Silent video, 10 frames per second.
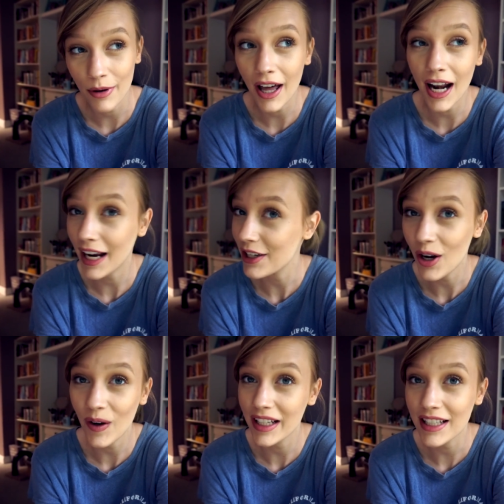but I
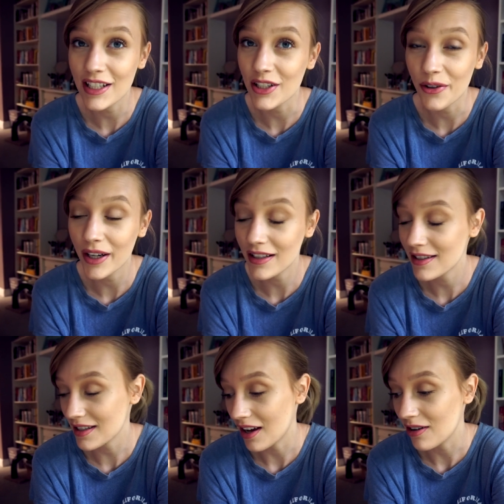know I need to do it,
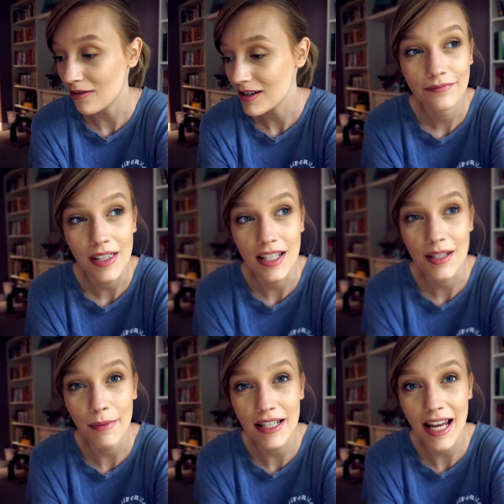so this
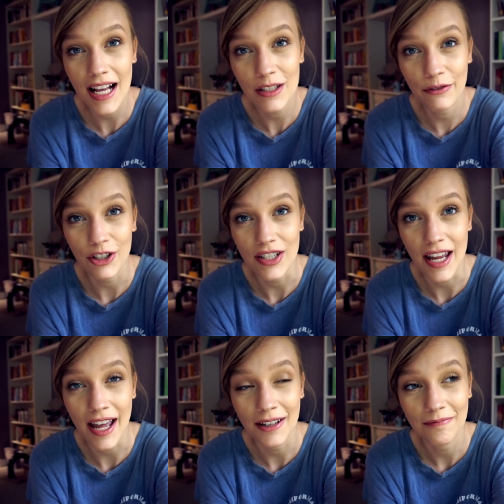is my task for
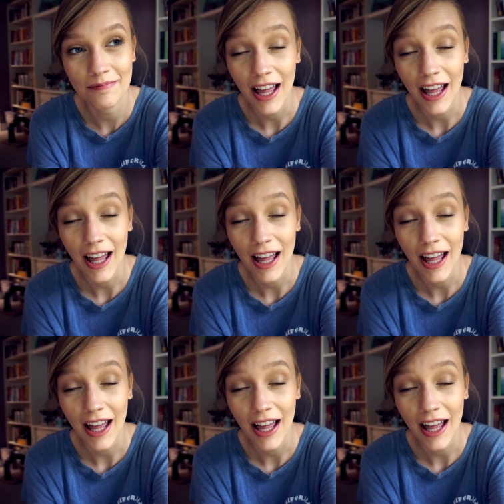today.